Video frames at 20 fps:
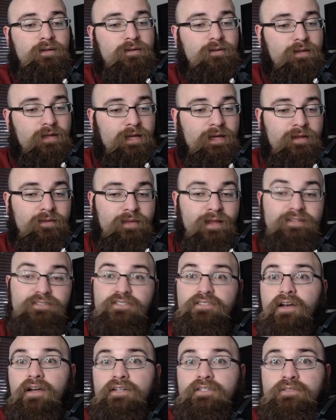And that
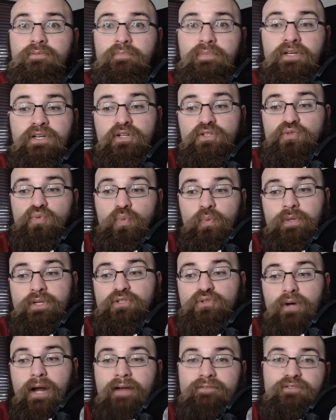sucks, because we
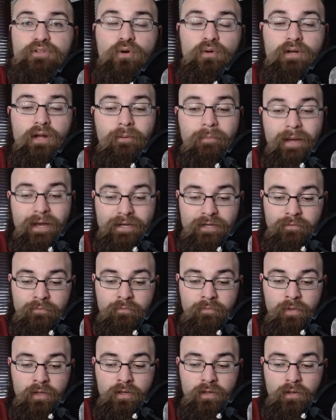drafted Odell
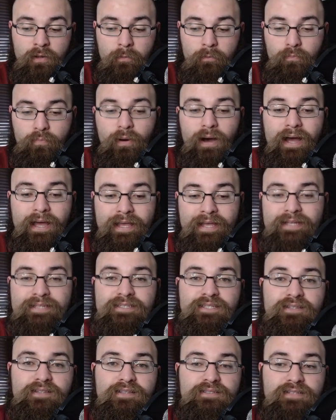Beckham buying
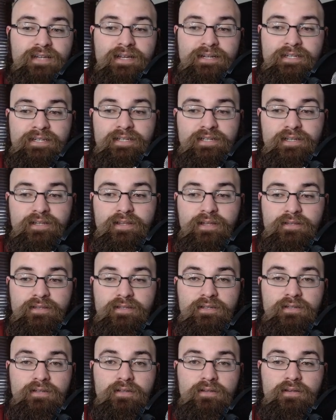into this idea that
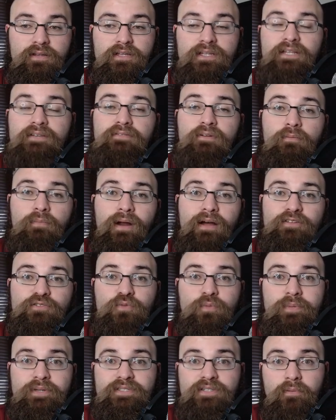the Cleveland Browns
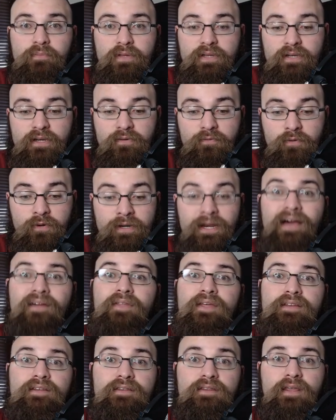would be something different. Now,
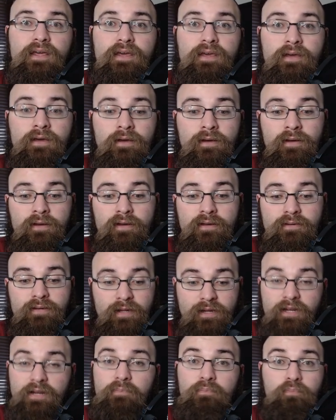they
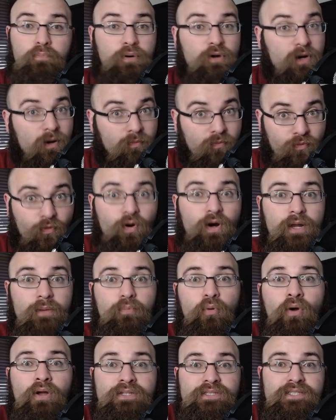did put up 40
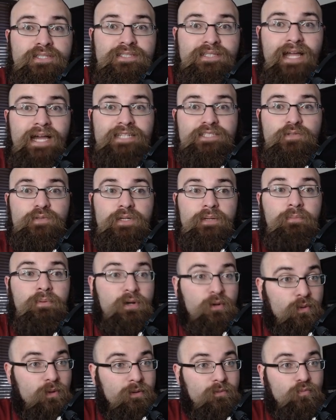points this last week, but
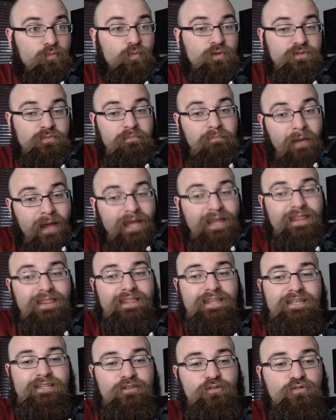it was
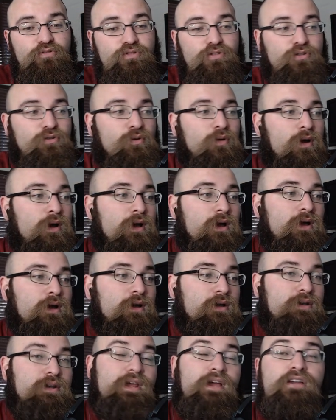mainly due to
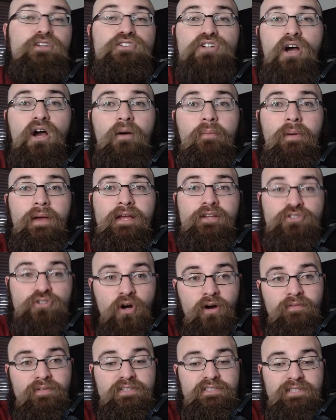Nick Chubb and
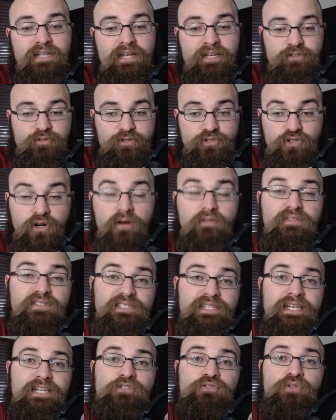Jarvis Landry.
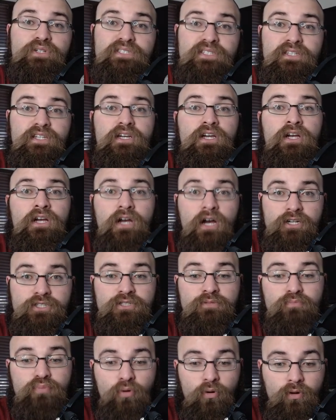Jarvis Landry is in the
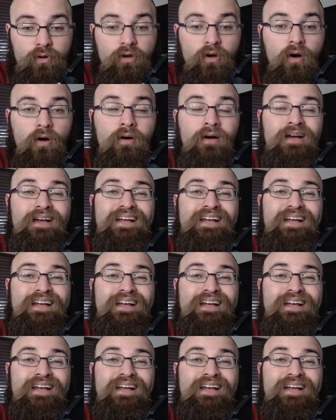concussion protocol.